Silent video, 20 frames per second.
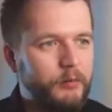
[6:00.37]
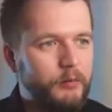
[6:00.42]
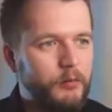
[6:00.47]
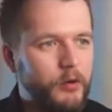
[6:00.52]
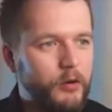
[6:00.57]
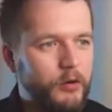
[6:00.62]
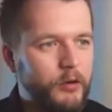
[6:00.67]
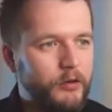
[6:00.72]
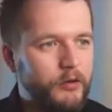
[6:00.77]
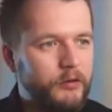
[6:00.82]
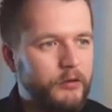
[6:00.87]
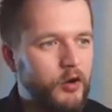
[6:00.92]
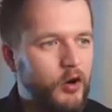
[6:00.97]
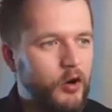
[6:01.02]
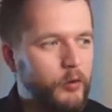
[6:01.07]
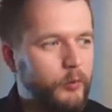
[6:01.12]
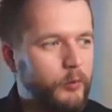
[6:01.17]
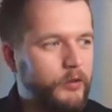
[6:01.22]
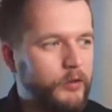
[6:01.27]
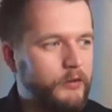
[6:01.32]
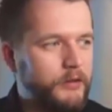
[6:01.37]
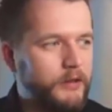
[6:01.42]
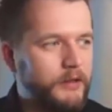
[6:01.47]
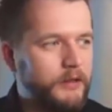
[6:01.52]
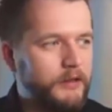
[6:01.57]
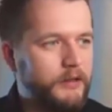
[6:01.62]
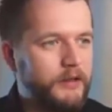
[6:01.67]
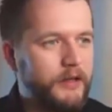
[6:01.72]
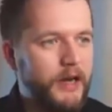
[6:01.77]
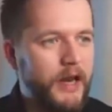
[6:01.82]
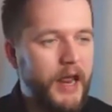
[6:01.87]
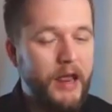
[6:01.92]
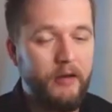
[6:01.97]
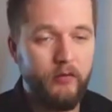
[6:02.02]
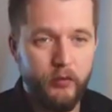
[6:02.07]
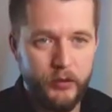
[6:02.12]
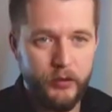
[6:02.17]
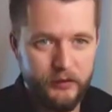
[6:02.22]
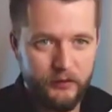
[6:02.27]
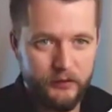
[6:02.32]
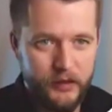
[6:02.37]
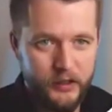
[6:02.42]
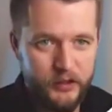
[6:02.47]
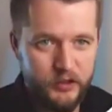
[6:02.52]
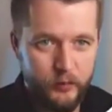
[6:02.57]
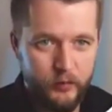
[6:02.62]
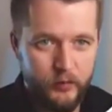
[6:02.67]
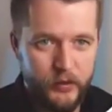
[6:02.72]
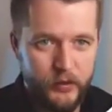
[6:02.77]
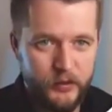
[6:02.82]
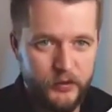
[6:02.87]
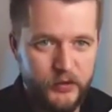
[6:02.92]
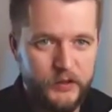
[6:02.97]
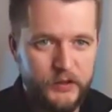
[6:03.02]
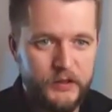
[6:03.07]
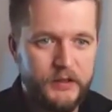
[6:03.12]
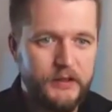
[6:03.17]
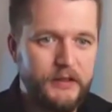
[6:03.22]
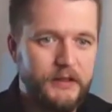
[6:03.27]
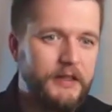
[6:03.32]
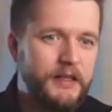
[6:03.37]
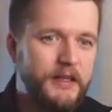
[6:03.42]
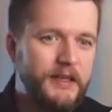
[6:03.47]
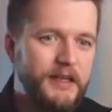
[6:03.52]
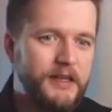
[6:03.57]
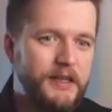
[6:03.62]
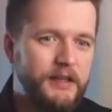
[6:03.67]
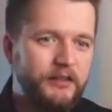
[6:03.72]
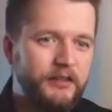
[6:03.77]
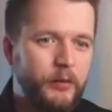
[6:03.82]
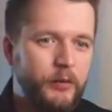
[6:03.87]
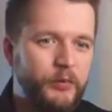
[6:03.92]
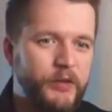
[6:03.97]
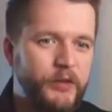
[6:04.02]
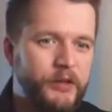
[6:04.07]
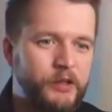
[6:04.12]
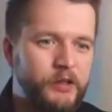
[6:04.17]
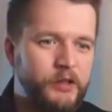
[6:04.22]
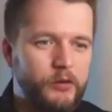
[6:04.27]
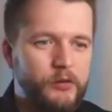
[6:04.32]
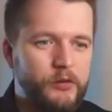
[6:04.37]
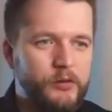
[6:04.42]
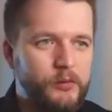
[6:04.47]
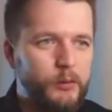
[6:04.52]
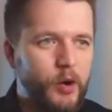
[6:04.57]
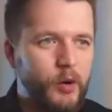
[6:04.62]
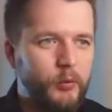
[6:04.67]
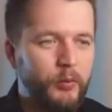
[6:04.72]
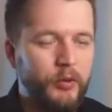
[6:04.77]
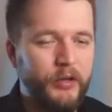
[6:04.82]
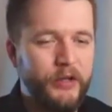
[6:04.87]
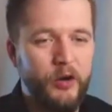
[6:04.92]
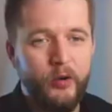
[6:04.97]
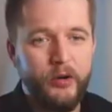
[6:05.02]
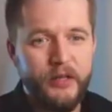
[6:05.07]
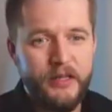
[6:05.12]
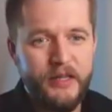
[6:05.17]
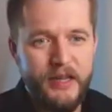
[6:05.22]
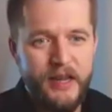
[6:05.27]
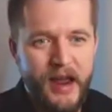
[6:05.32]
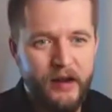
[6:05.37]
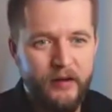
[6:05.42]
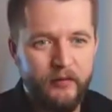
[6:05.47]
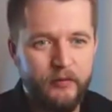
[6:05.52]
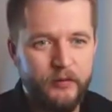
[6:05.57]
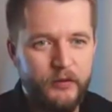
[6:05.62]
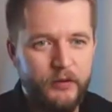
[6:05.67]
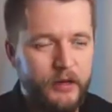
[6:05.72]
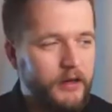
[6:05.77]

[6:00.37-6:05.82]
more common in every SketchUp version. Something you probably already have